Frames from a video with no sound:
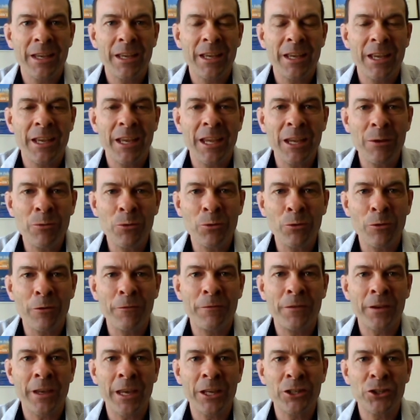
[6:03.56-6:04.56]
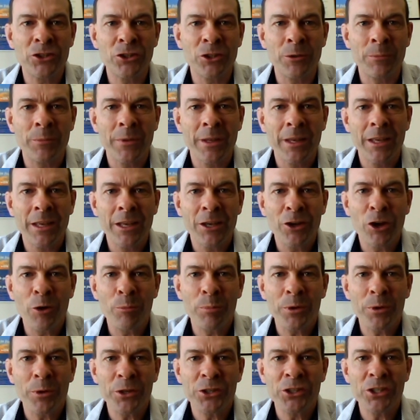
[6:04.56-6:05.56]
He will not forget you. God
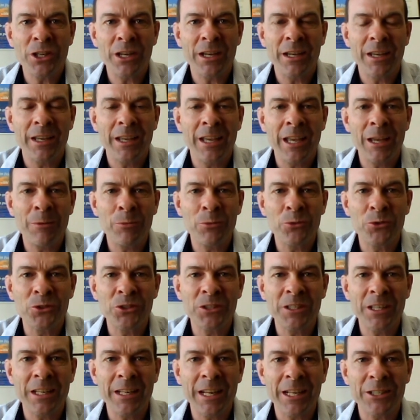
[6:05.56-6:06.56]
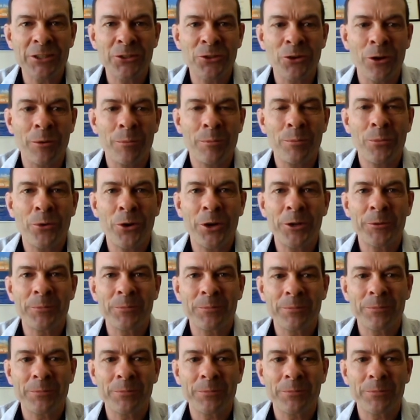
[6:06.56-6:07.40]
bless you, and we'll see you next time. Bye.